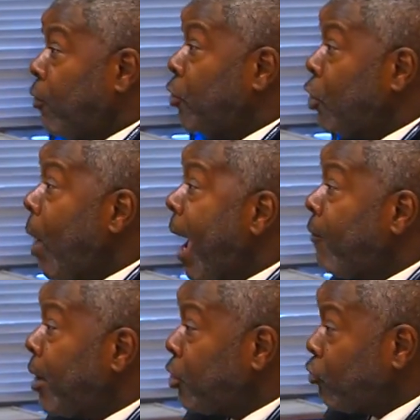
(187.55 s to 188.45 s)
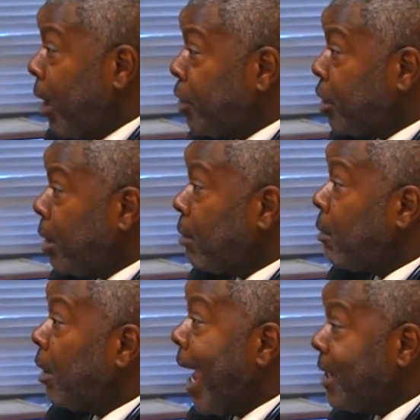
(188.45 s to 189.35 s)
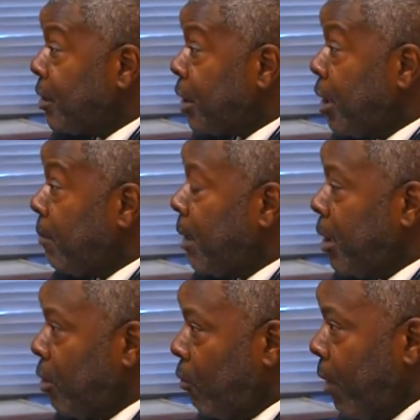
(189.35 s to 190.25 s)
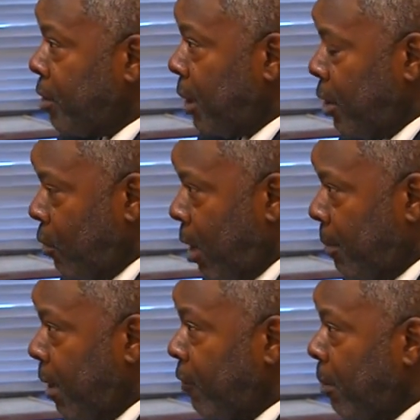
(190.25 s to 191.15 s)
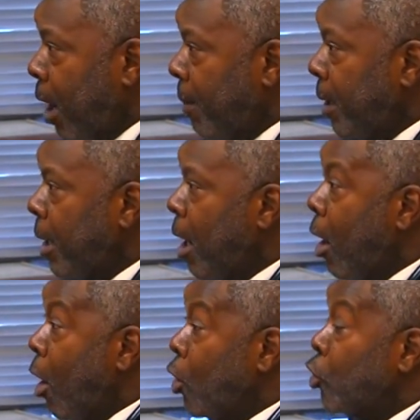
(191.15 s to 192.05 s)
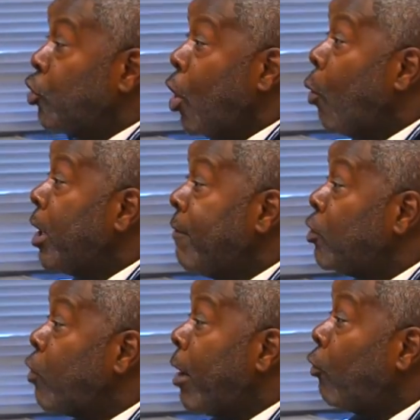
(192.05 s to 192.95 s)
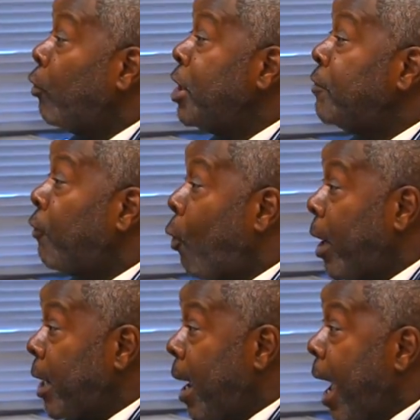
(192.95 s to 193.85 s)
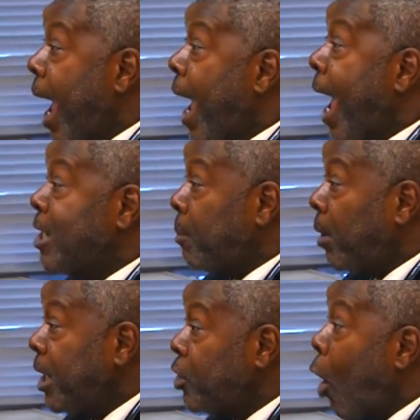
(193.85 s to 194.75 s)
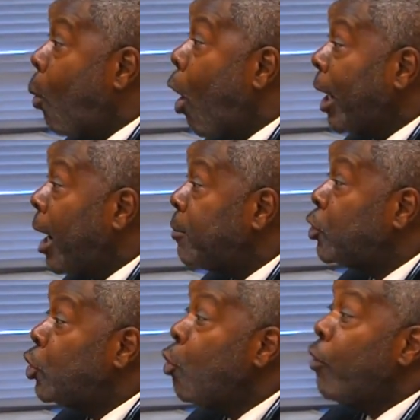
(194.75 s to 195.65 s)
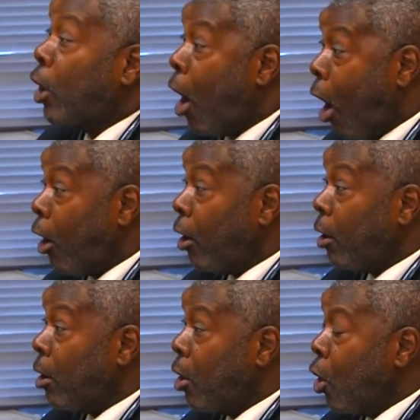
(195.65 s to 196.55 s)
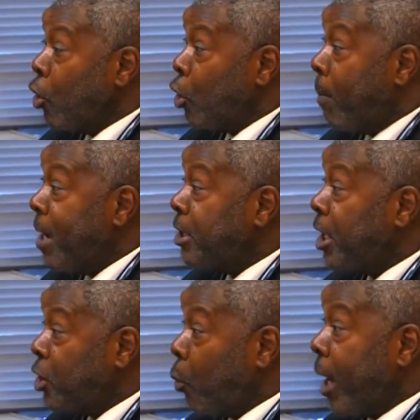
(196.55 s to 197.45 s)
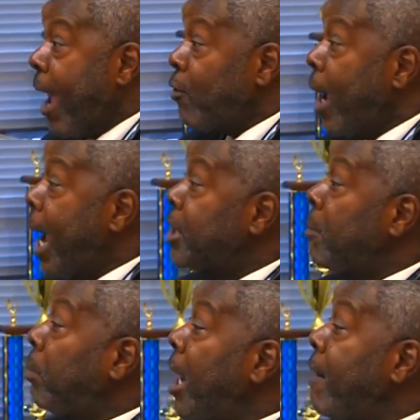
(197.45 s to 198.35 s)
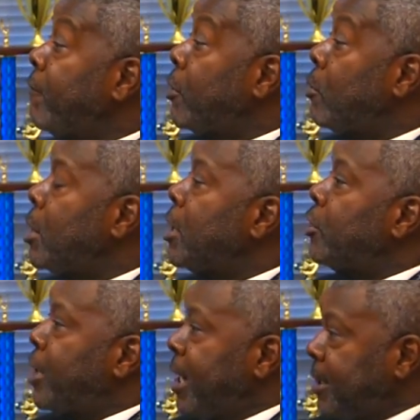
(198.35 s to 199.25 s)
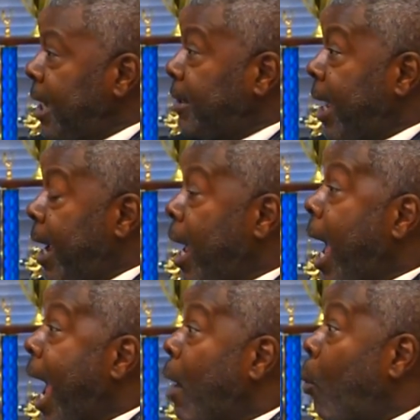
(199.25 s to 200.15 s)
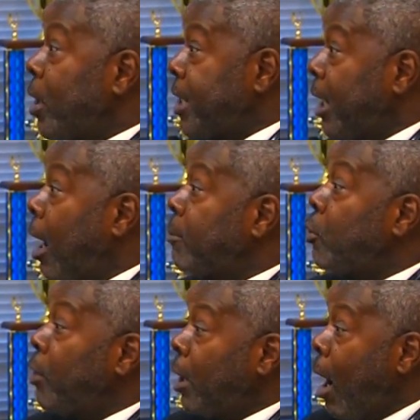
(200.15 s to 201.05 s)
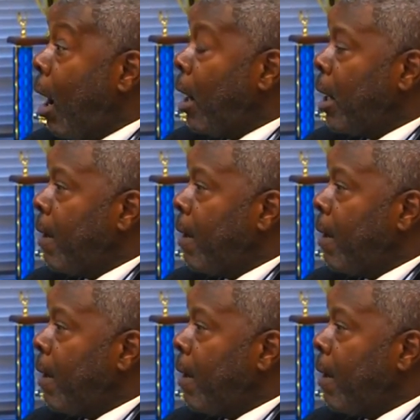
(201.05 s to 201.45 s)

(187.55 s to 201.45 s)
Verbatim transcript: you do have registration license in, the, in your reg, in your um, glove compartment, don't even try to reach for it as the police are walking up to the car. Correct. You basically just want to have your hands in plain view, just sit there, and once they come to the car,